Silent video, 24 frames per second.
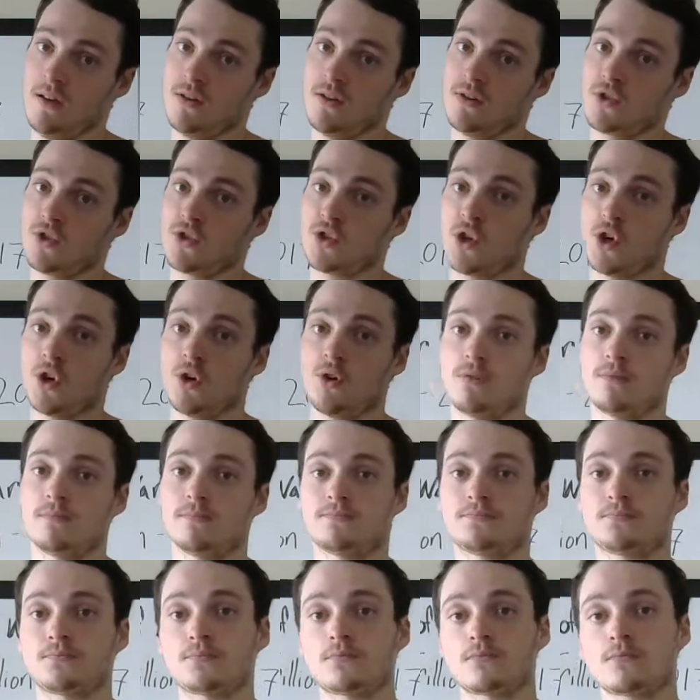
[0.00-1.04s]
So,
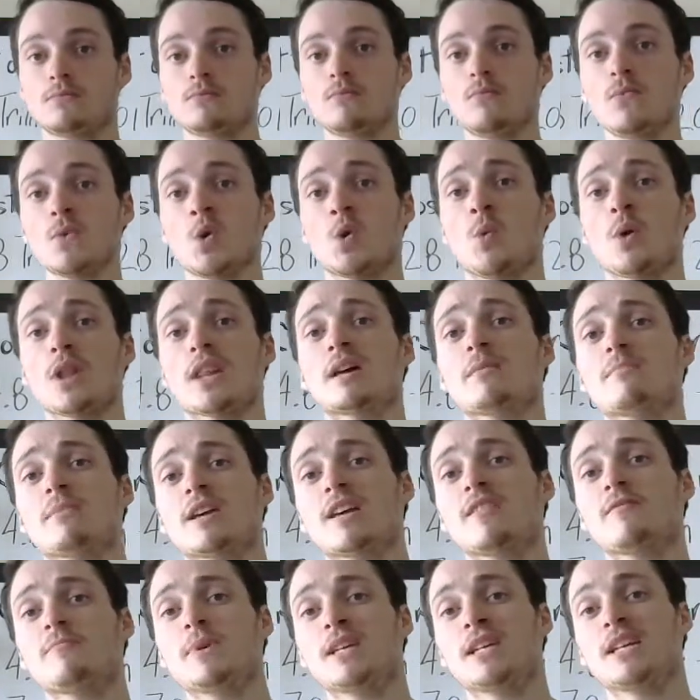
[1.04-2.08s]
while that may
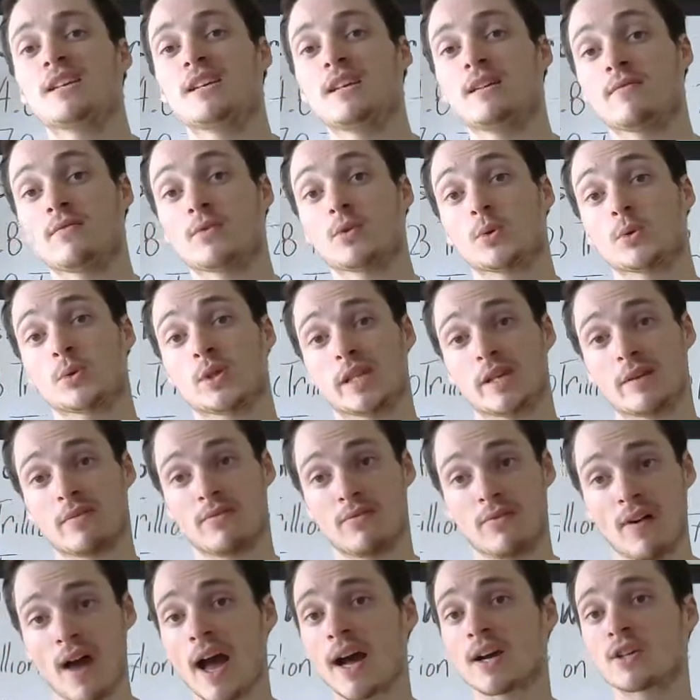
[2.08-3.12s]
have been an influencing
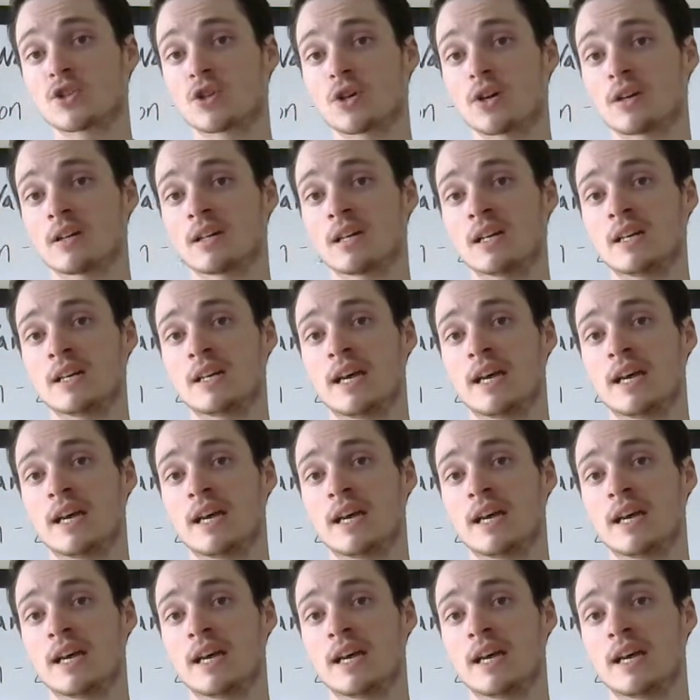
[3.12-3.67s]
factor,